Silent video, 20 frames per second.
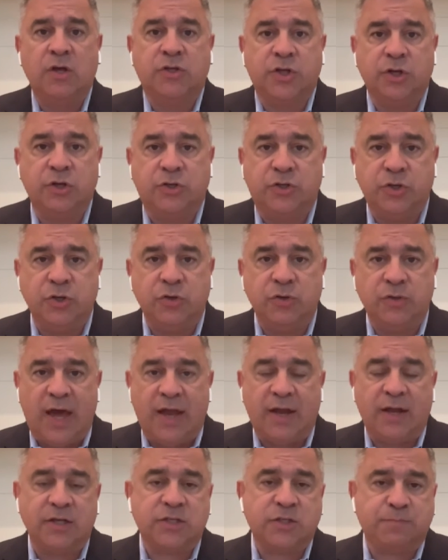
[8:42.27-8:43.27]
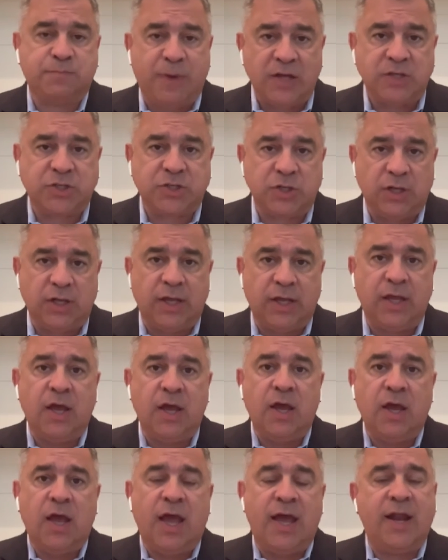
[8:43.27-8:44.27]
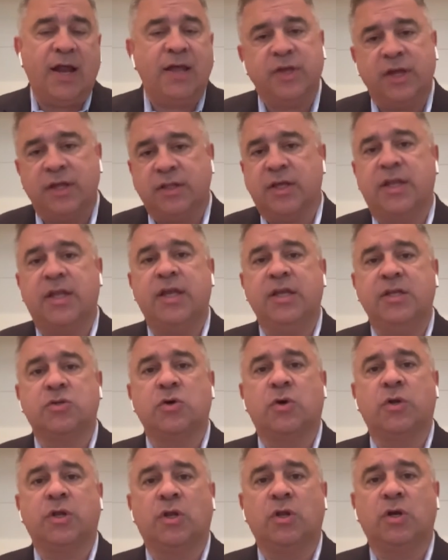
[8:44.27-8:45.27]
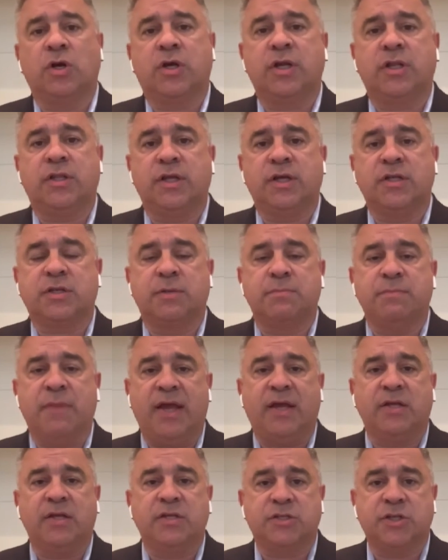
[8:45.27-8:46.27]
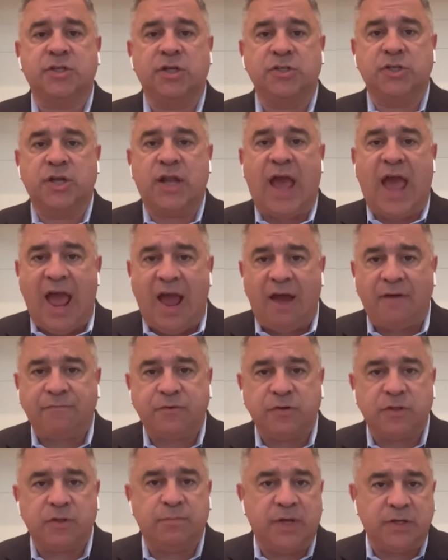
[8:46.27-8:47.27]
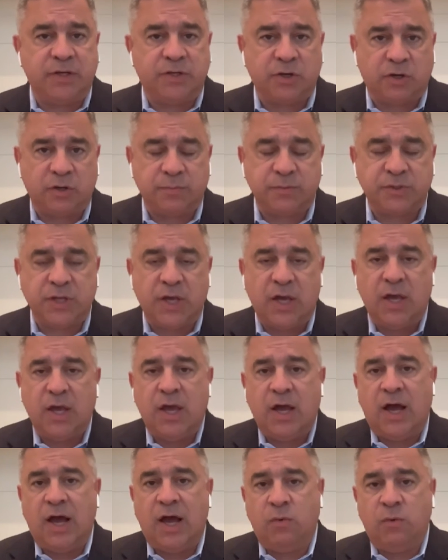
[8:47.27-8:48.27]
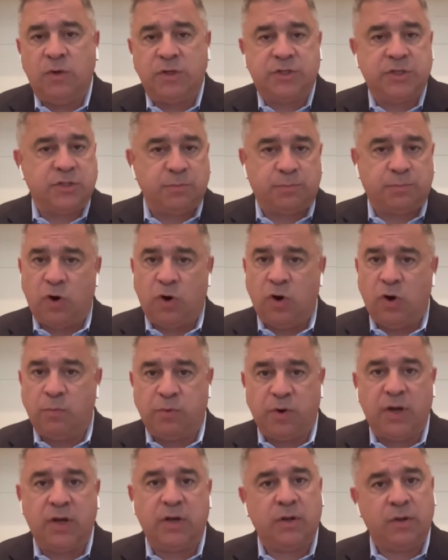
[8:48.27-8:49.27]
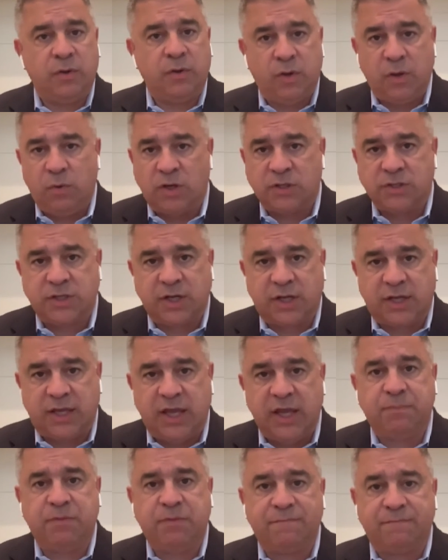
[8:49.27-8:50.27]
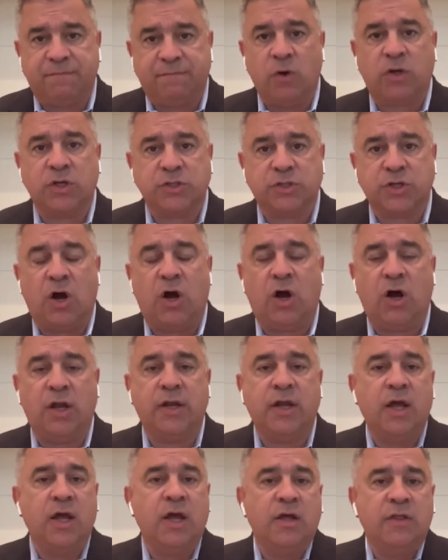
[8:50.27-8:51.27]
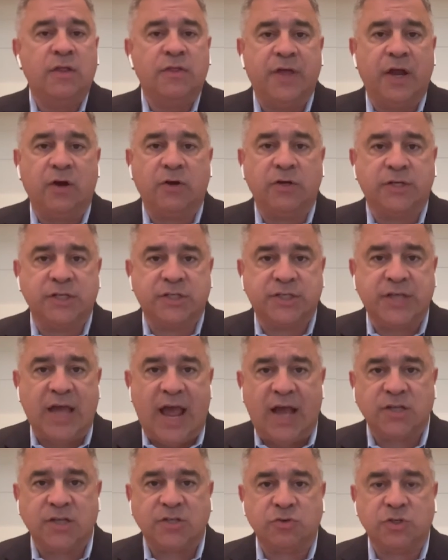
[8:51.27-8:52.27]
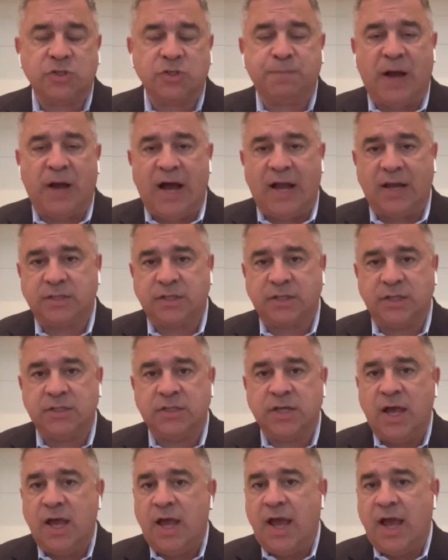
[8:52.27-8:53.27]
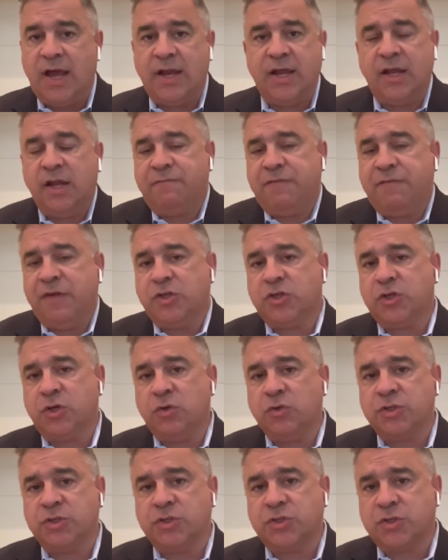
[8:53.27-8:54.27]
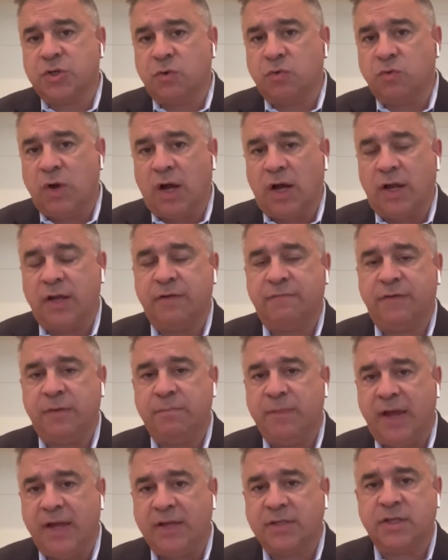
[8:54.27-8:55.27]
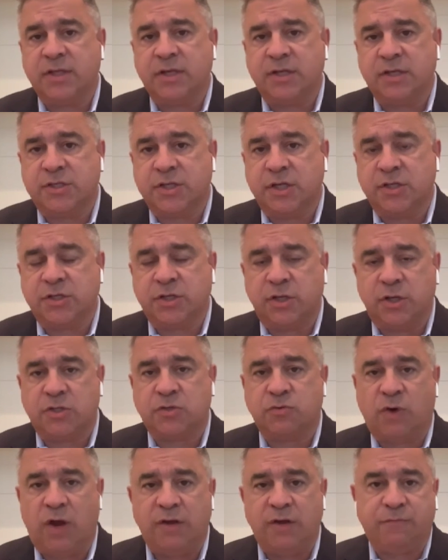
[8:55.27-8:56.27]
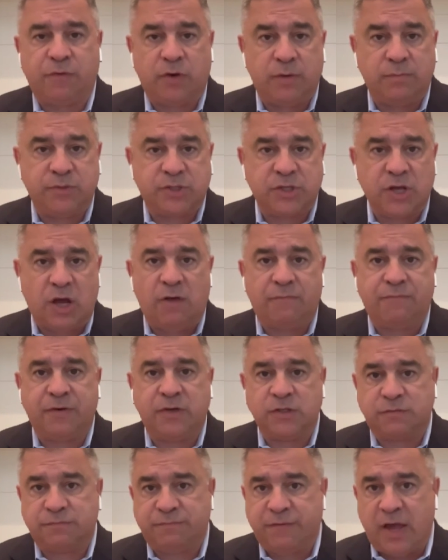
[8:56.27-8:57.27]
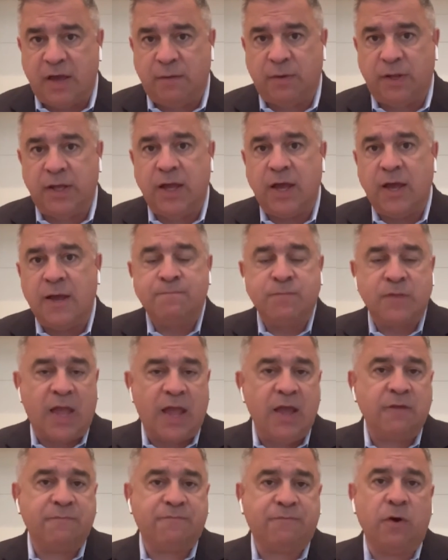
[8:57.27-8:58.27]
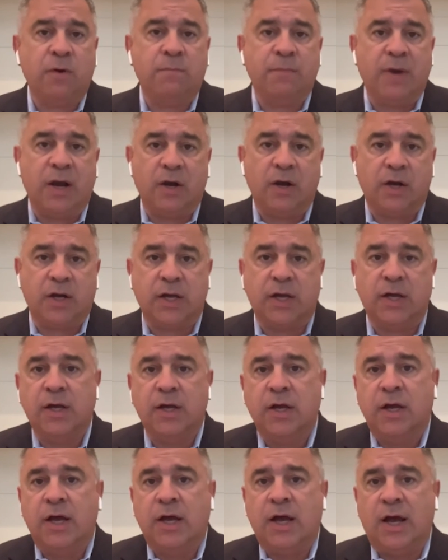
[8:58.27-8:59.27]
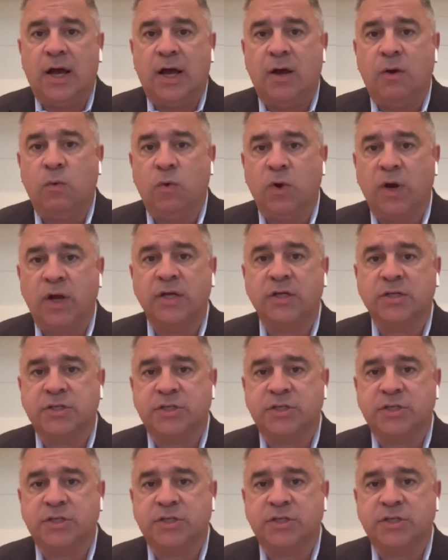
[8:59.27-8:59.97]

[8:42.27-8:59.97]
to do that, especially. And I think that he's going to look at this and make a decision after the midterms, which is appropriate. He wants to keep the focus on their disastrous policies. And then if he chooses to run, if he makes the decision that's right for himself and his family and for America, we're going to